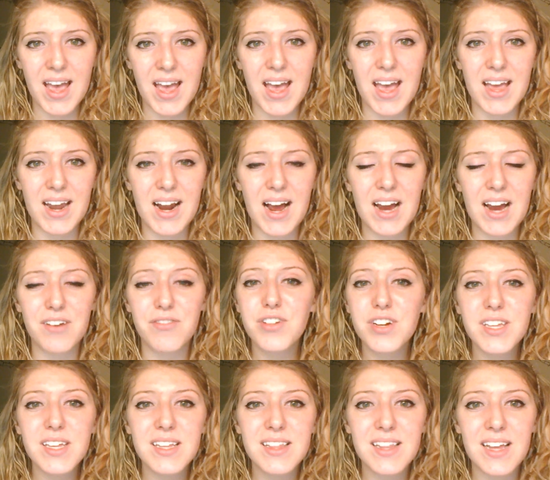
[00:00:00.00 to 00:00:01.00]
And I
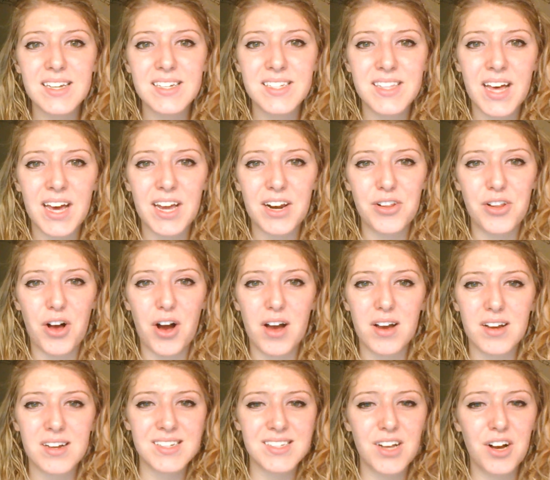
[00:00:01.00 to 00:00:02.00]
really liked that a
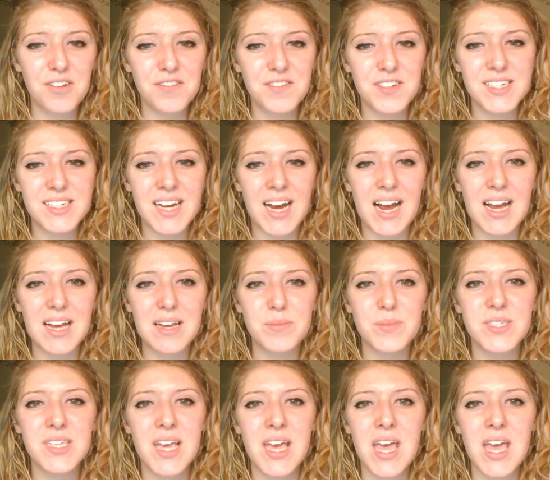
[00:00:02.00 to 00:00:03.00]
lot, because
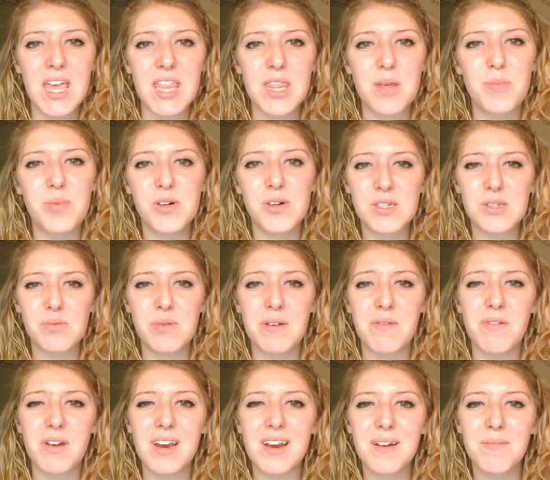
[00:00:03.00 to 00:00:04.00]
oftentimes the books we
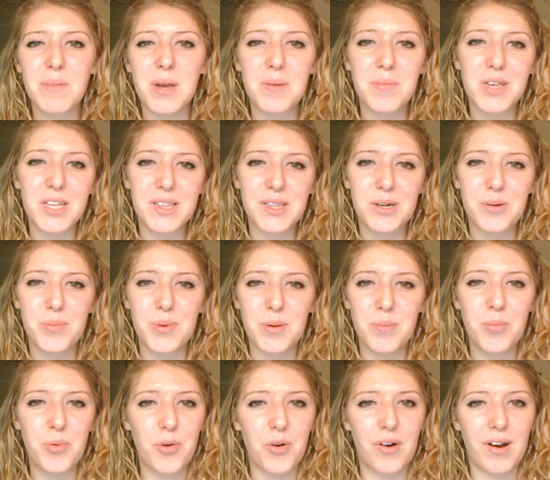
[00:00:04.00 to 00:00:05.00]
read may be a little
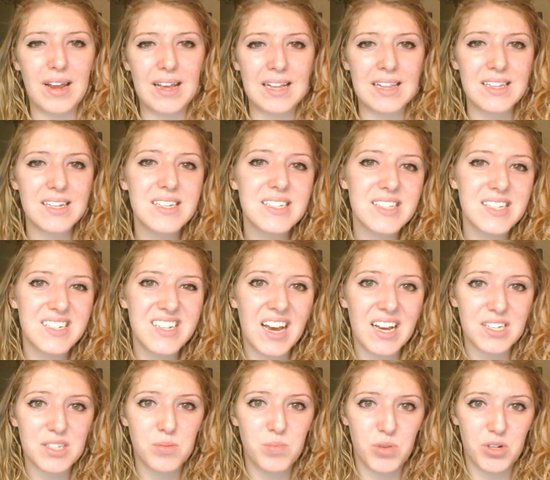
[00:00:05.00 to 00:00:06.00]
bit boring, at least the
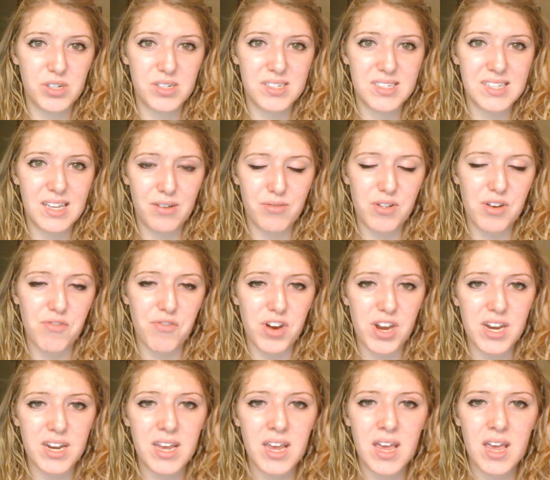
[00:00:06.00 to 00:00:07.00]
textbooks that we
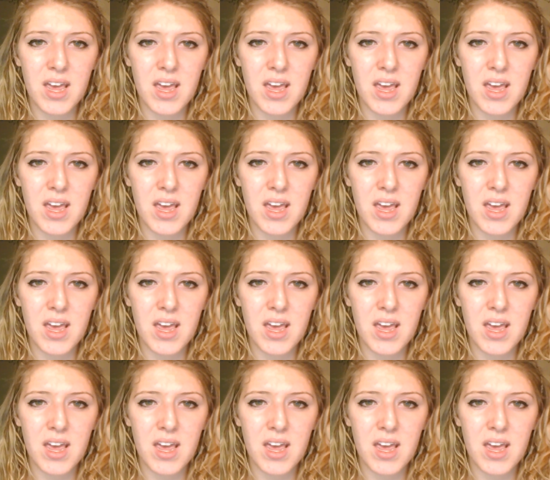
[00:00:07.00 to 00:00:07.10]
read.